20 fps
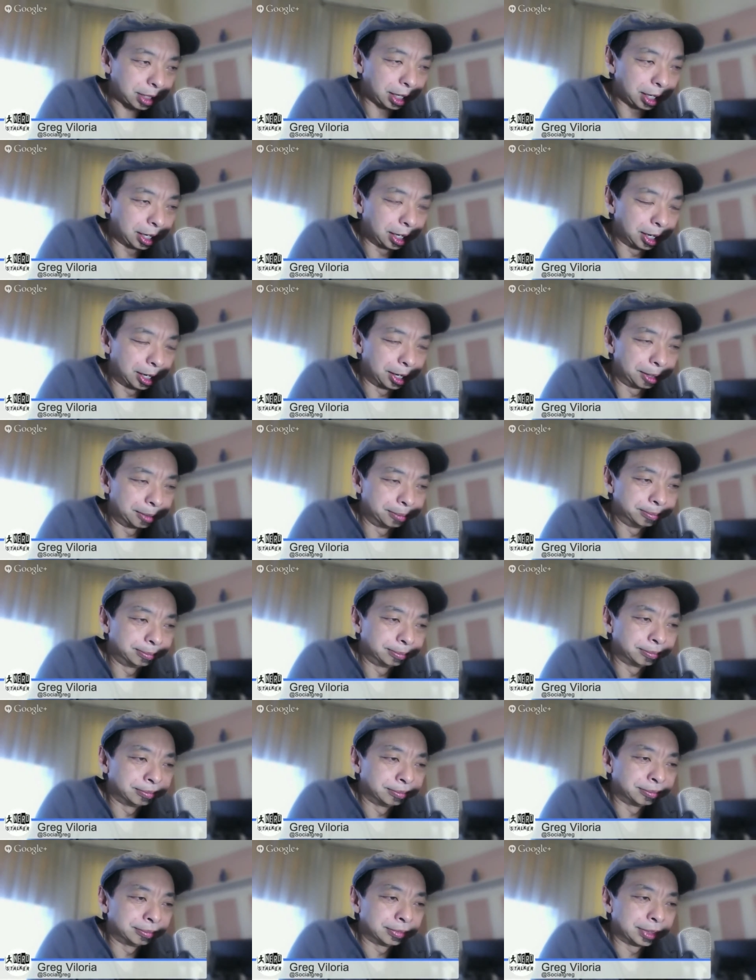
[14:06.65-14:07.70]
Um,
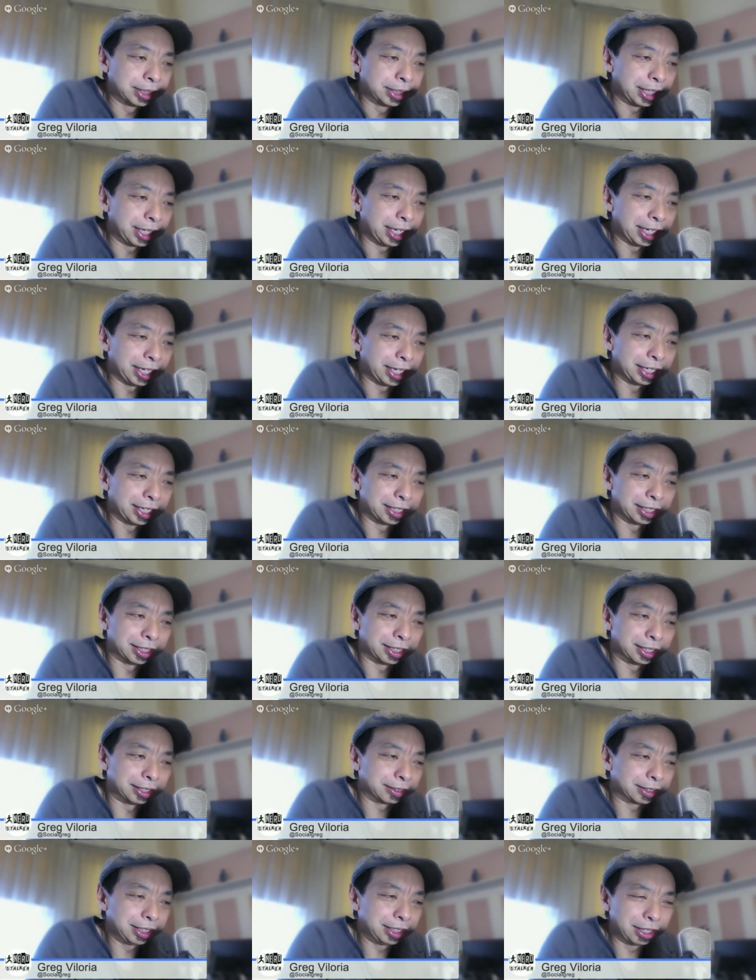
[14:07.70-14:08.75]
and uh,
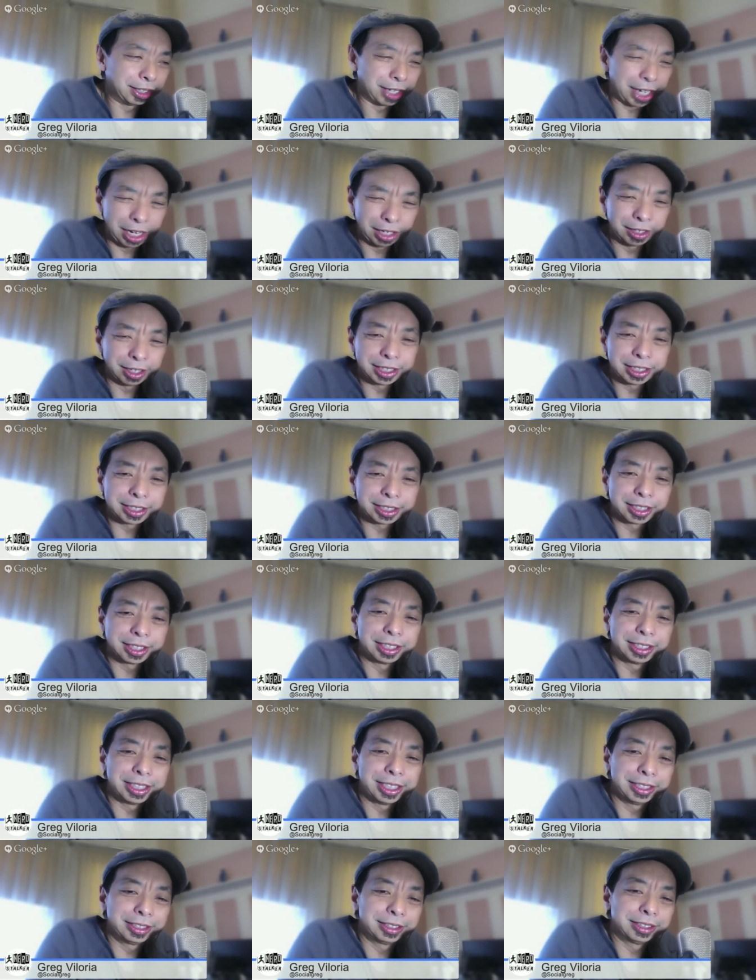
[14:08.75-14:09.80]
you know how long is it going to
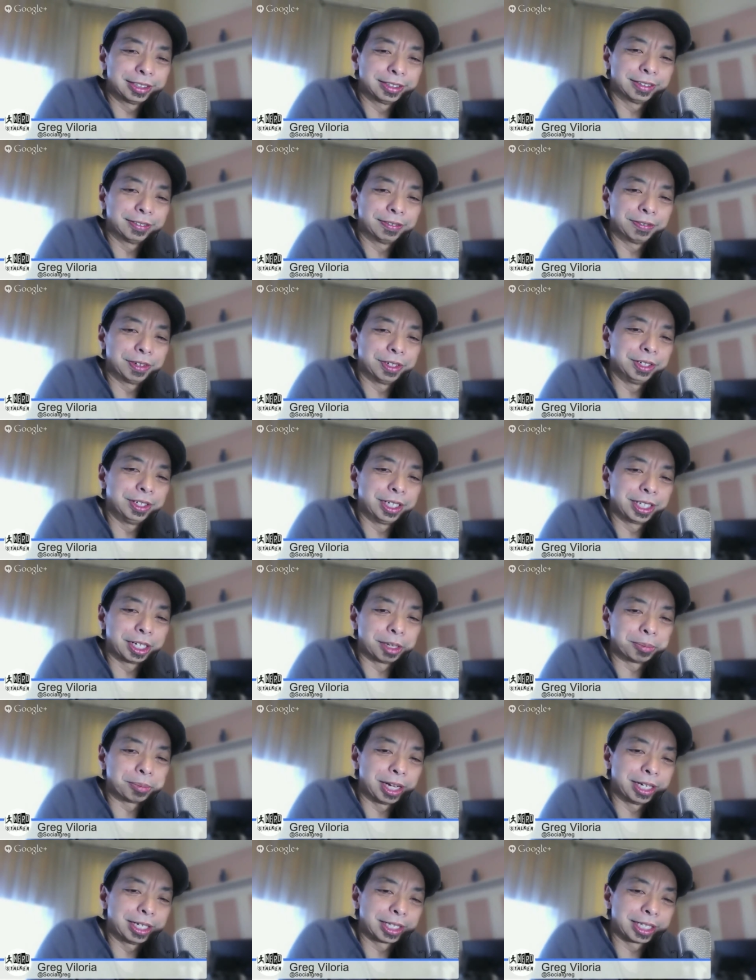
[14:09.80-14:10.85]
take to for you to get
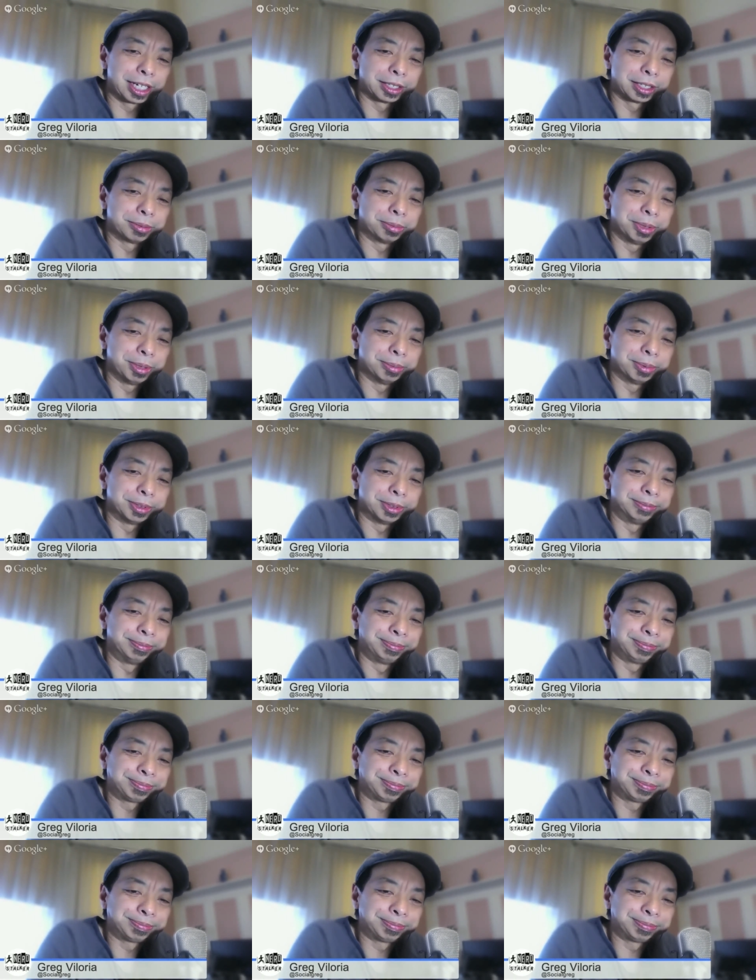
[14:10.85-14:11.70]
product out to people?